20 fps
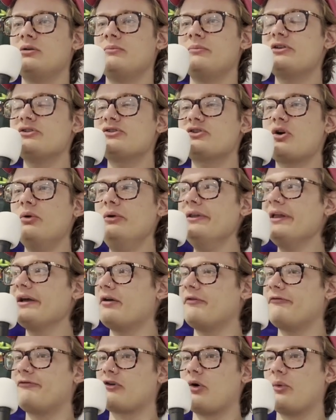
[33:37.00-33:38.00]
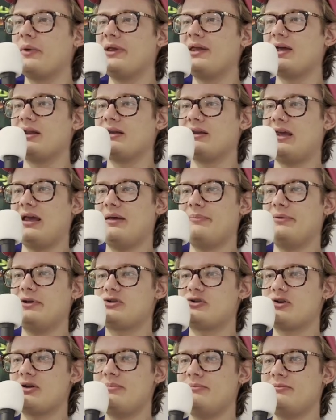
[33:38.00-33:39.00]
Because going for a weekend camping
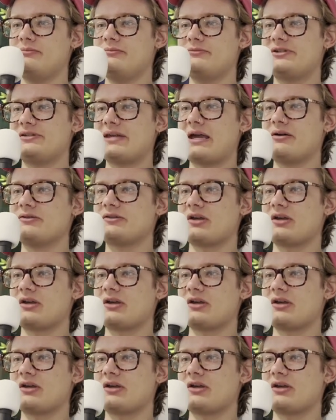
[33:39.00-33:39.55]
trip sounds